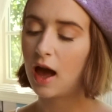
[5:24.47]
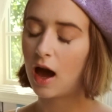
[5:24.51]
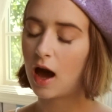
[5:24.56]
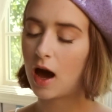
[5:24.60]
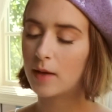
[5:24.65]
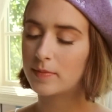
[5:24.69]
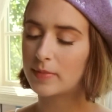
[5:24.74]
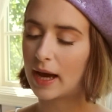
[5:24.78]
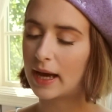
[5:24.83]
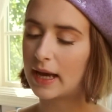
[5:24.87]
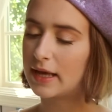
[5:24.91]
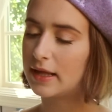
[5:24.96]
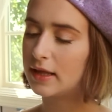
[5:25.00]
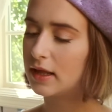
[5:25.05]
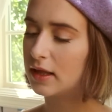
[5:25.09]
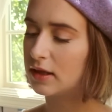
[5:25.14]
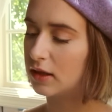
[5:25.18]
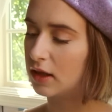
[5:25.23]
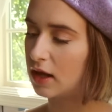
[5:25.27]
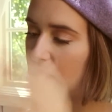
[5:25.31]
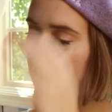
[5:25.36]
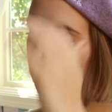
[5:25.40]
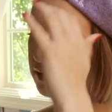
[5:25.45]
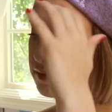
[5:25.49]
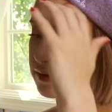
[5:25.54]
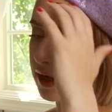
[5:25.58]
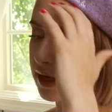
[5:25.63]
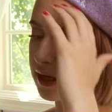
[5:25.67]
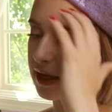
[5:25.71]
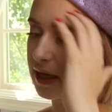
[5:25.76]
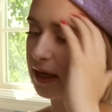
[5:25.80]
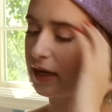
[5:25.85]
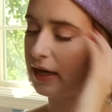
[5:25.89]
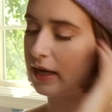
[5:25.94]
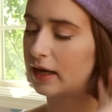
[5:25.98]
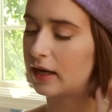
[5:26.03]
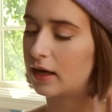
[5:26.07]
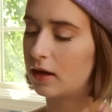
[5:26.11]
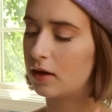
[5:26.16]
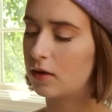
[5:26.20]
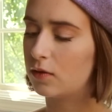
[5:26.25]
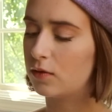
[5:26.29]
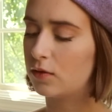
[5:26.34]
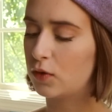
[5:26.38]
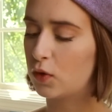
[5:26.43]
I love like
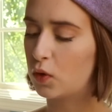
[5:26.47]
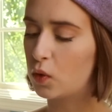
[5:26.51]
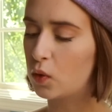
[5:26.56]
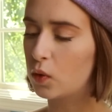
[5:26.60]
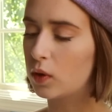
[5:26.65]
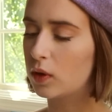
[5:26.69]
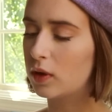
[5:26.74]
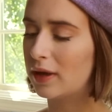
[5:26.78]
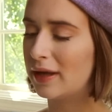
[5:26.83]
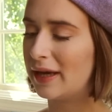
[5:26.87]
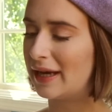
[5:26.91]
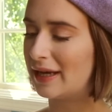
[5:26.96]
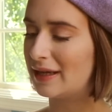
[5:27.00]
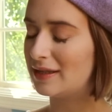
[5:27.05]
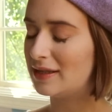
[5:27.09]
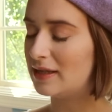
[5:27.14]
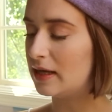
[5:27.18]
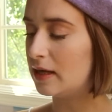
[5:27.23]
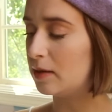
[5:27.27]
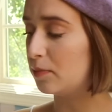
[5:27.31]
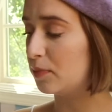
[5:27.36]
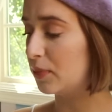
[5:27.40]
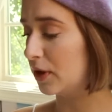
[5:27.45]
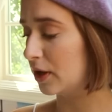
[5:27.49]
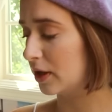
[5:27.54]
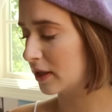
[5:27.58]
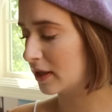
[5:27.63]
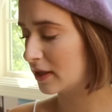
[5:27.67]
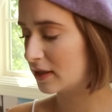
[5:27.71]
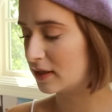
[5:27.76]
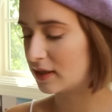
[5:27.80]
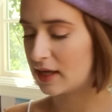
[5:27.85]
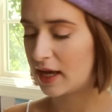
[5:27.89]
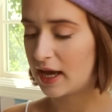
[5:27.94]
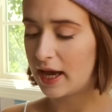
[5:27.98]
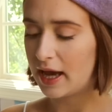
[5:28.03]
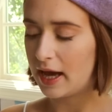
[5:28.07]
getting cool antique books.